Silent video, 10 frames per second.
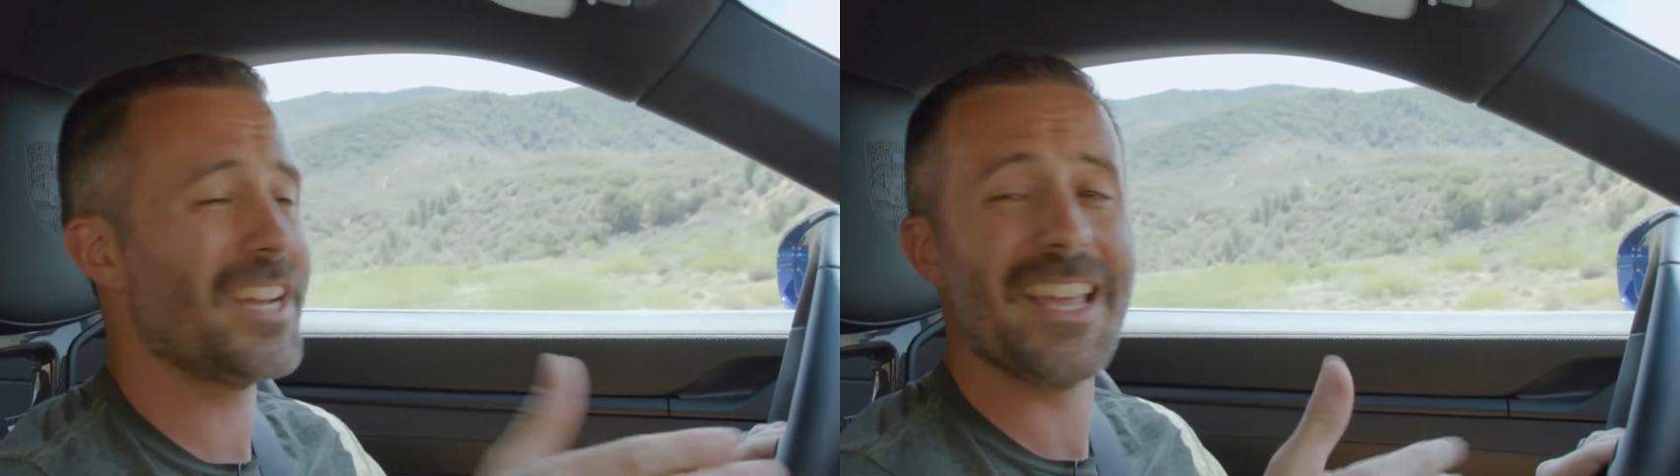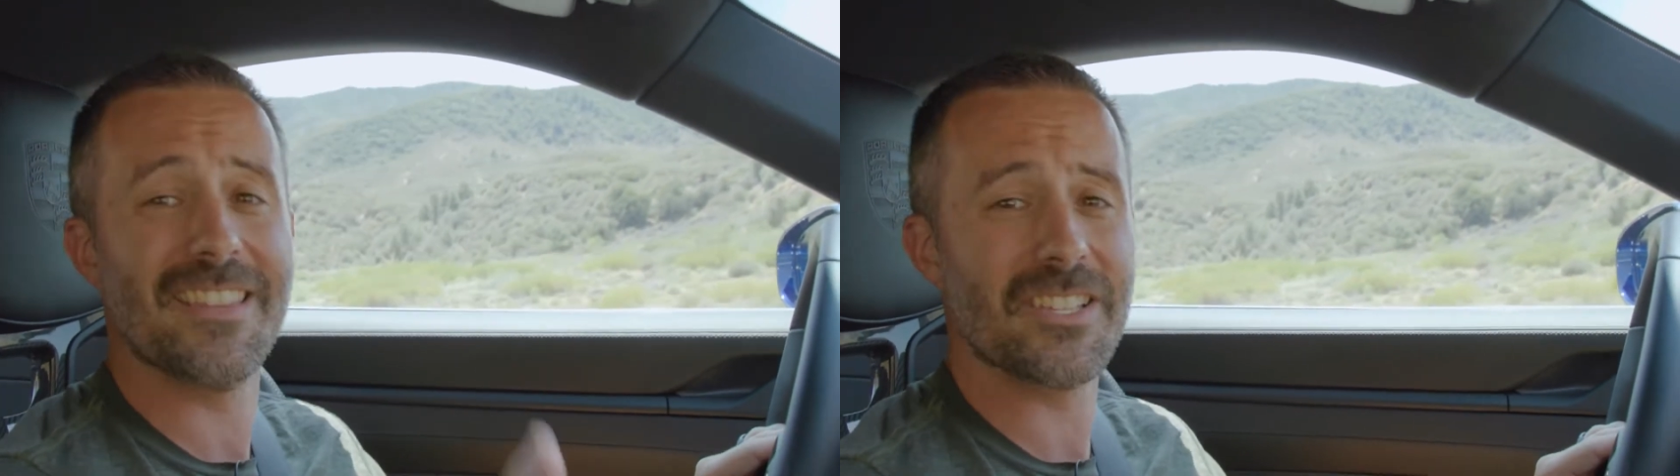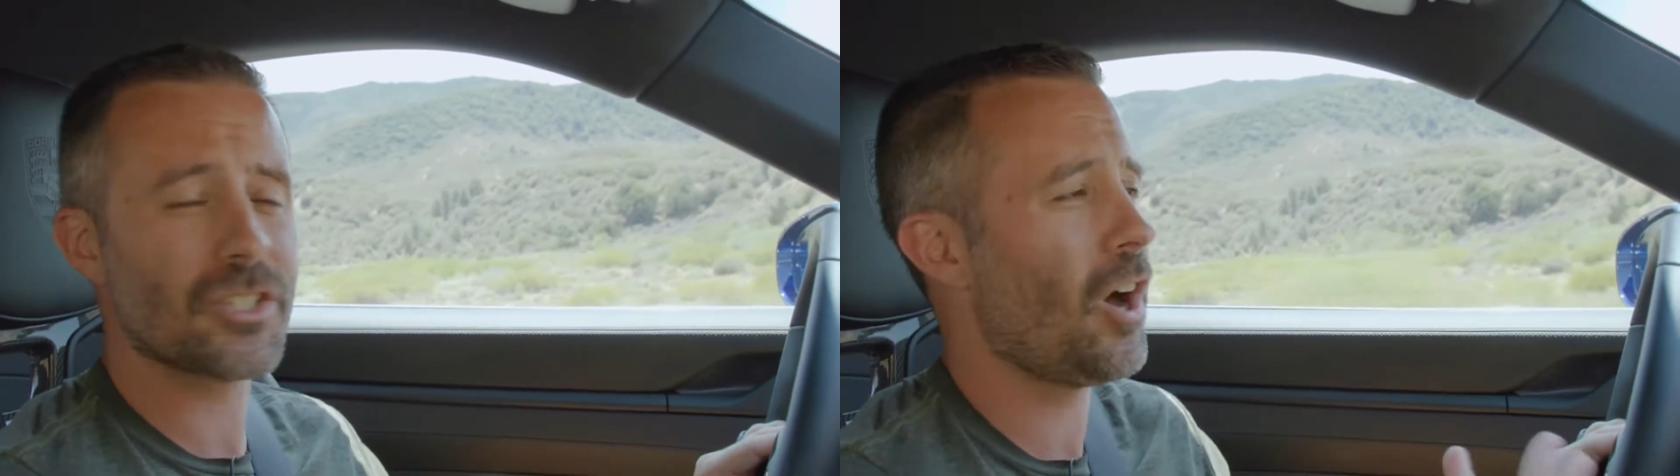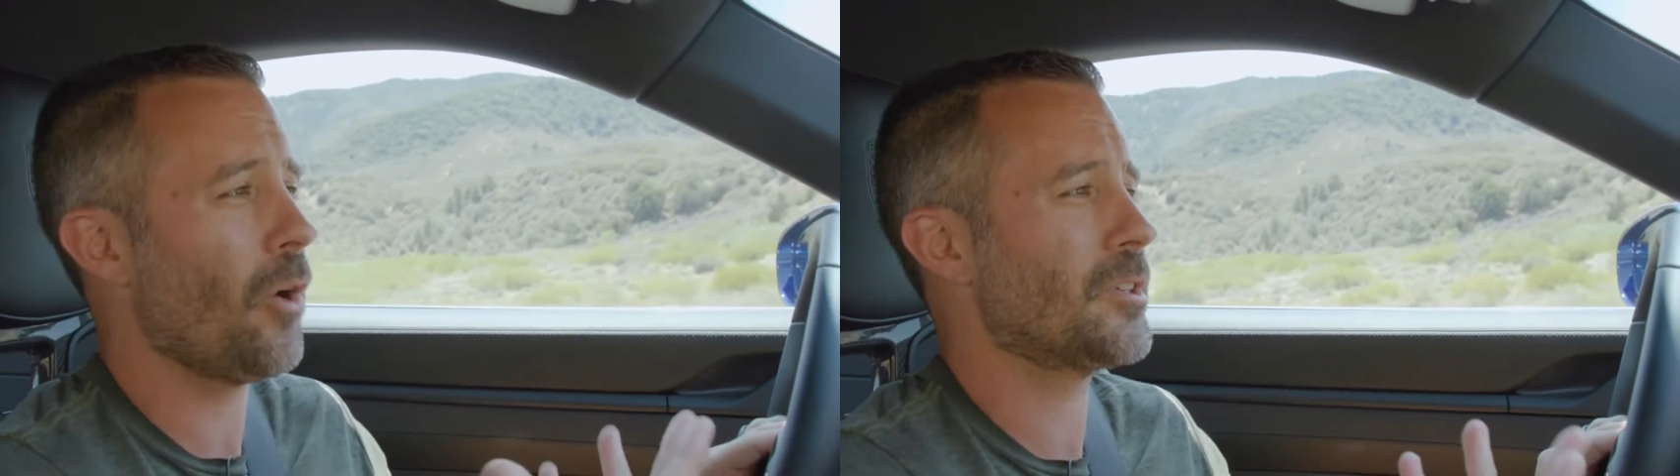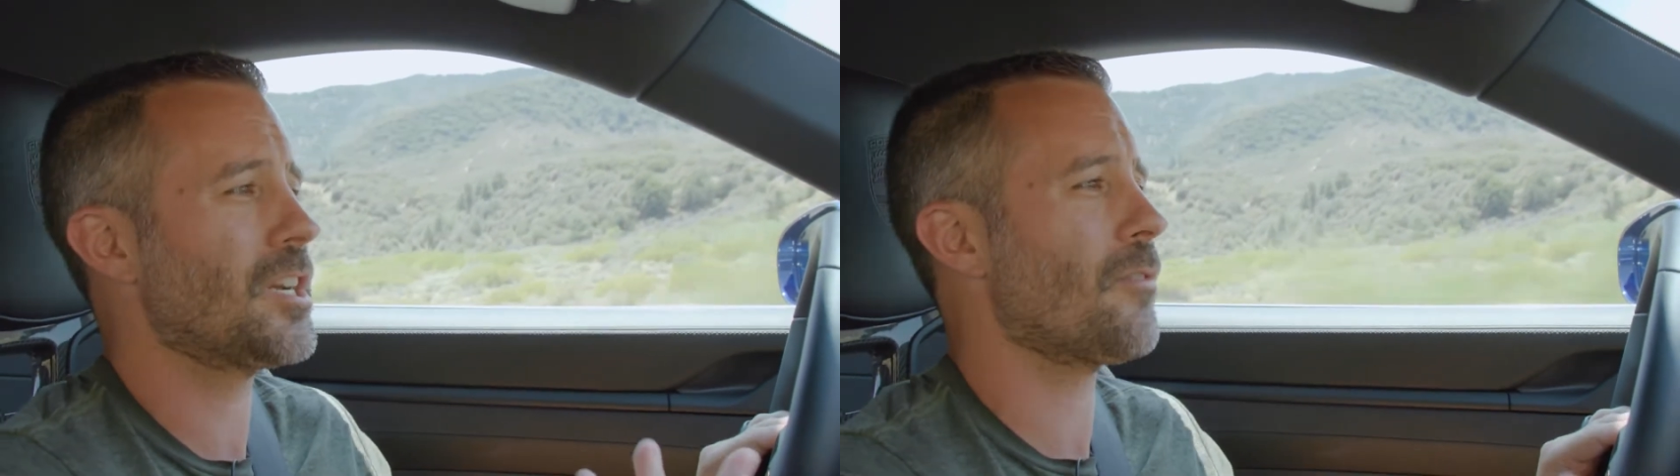in this car,
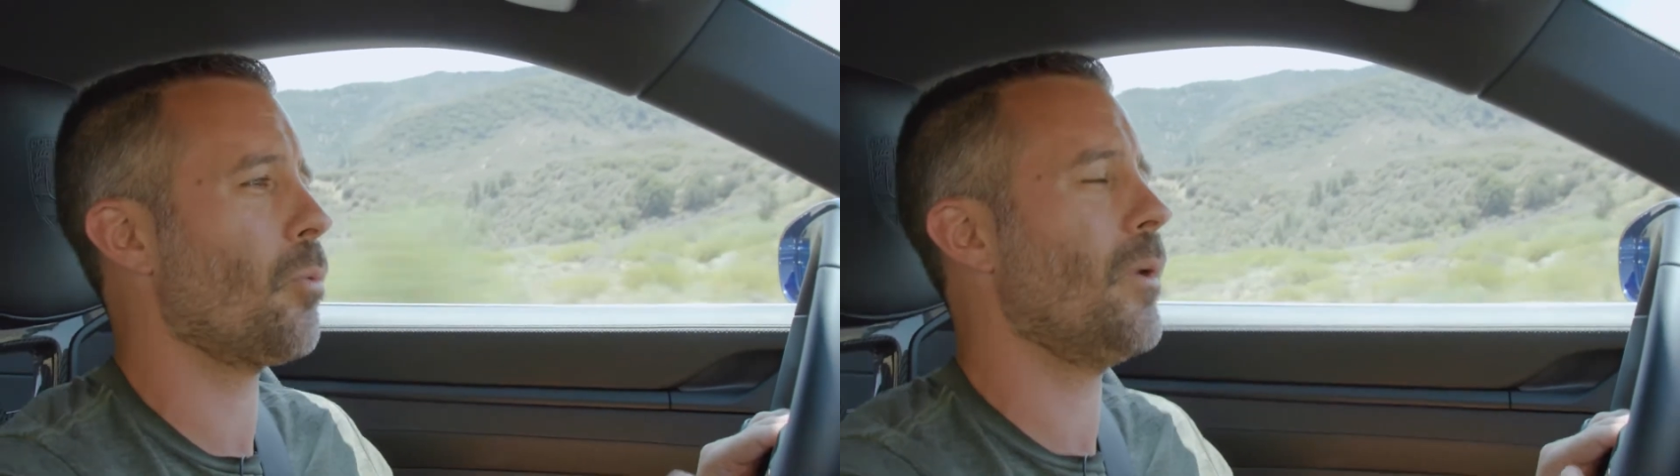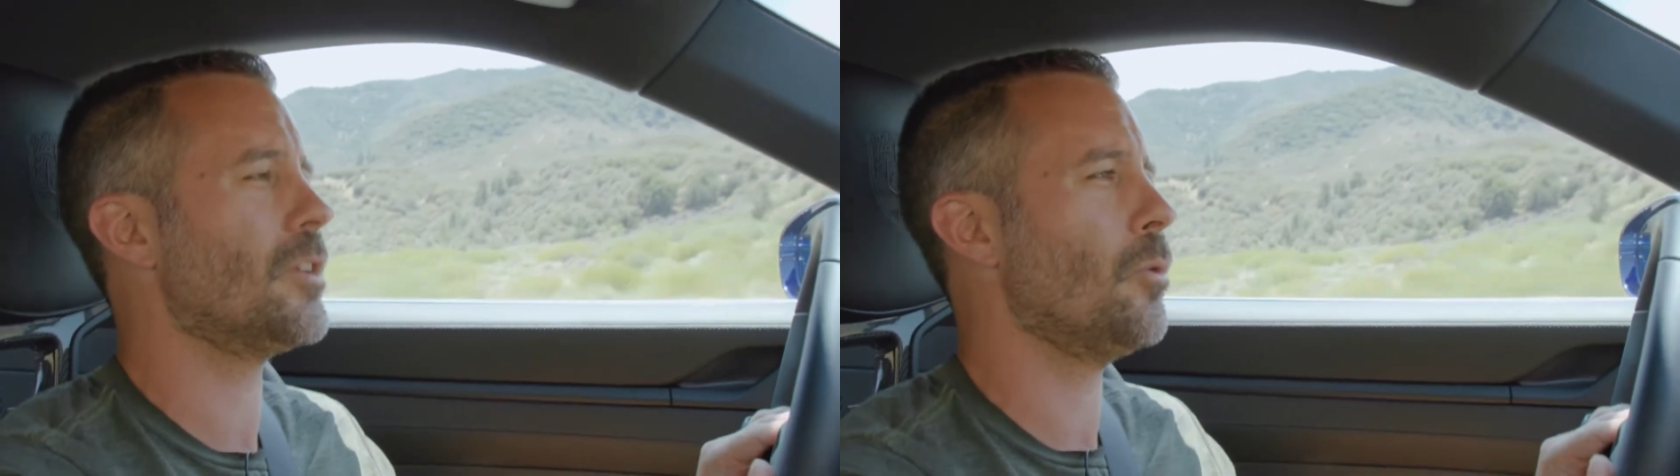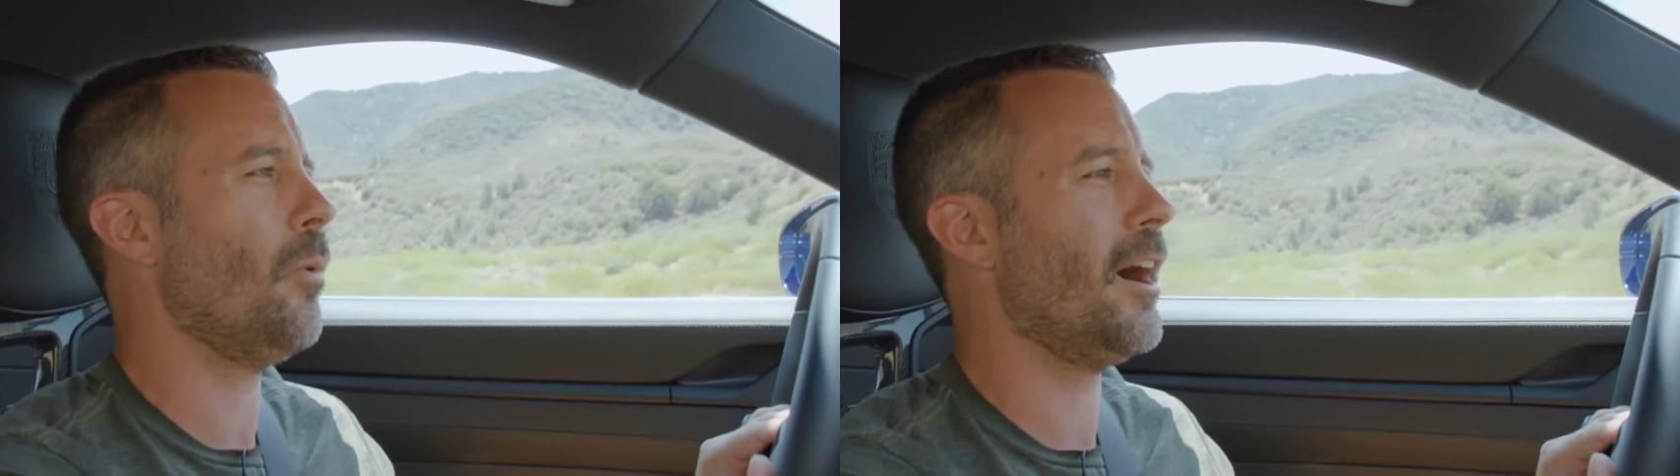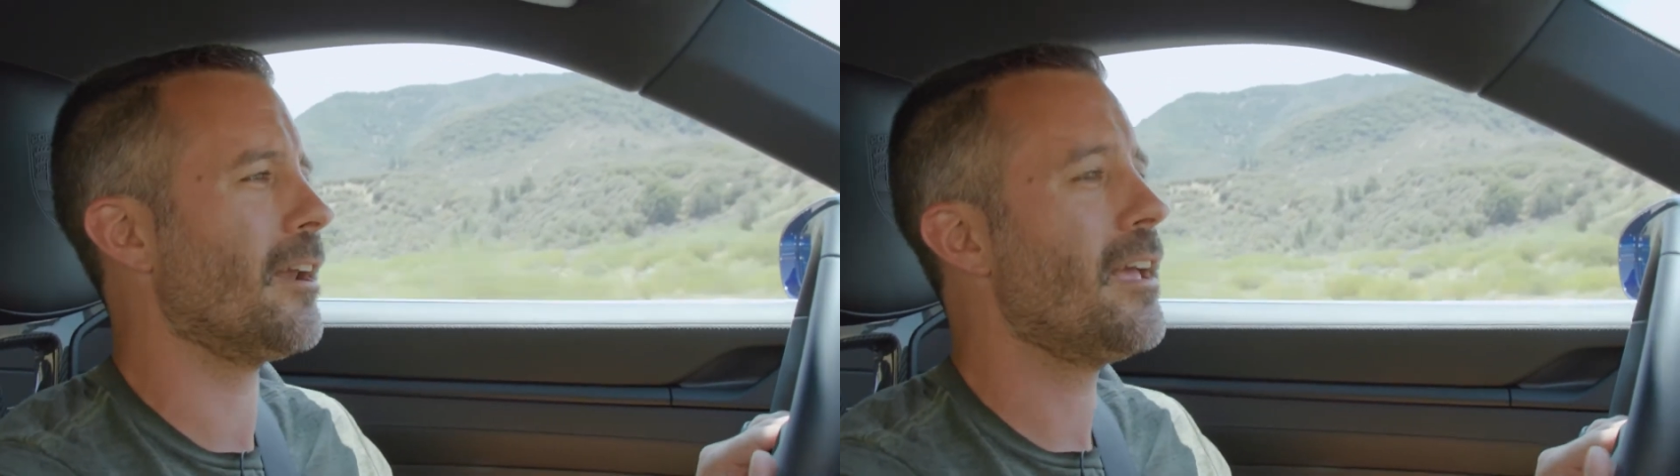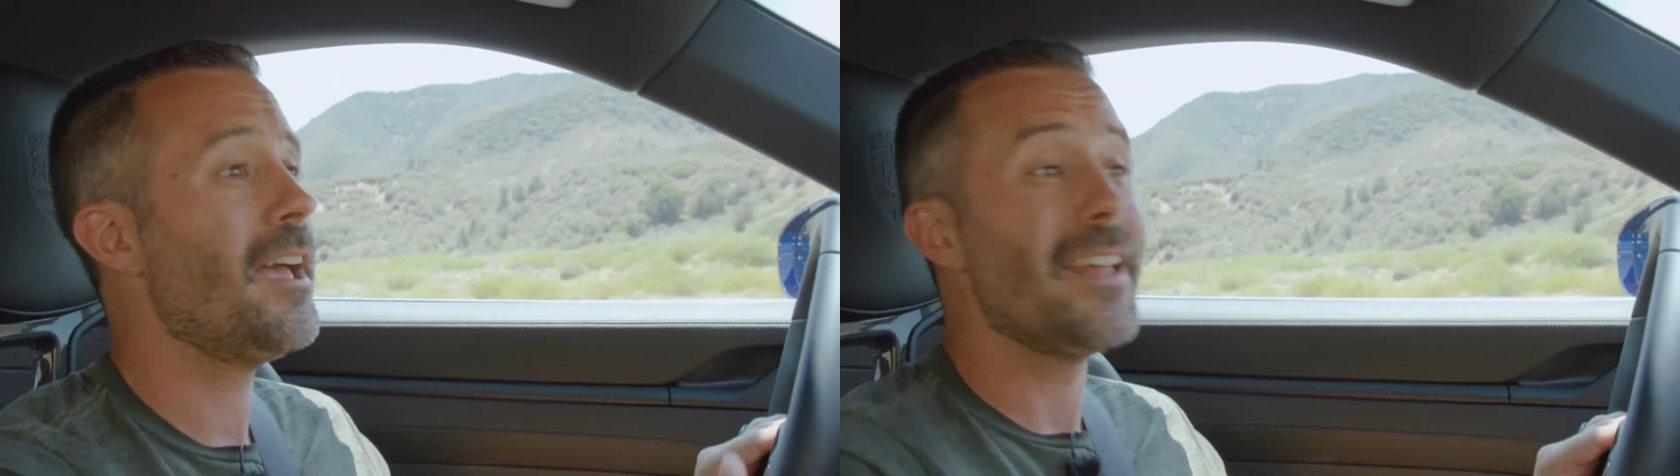whichever one you want.